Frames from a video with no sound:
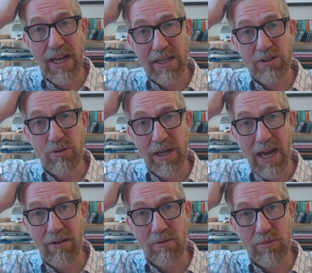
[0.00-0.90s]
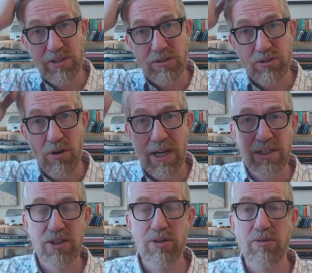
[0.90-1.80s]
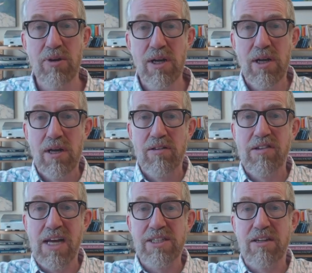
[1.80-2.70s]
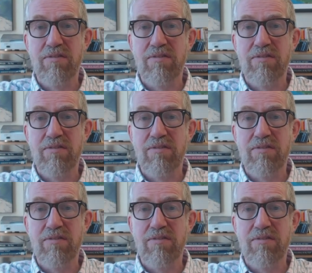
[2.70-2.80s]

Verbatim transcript: we should take that into account and we should try to